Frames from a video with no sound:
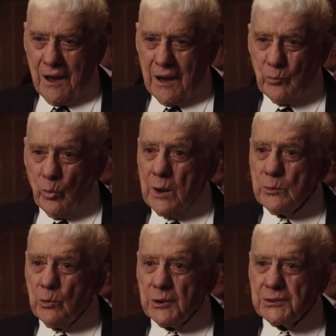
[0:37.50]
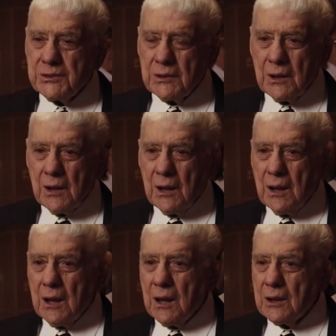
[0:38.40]
and one was
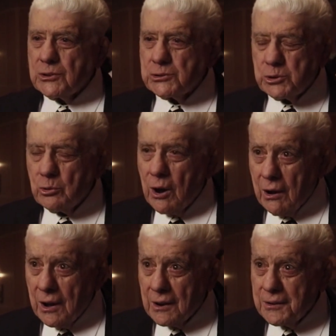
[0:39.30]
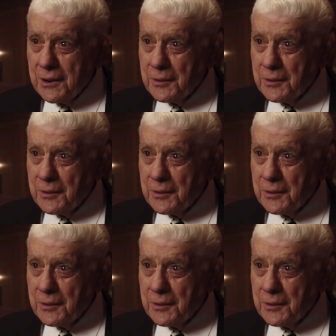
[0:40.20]
Stu Hart,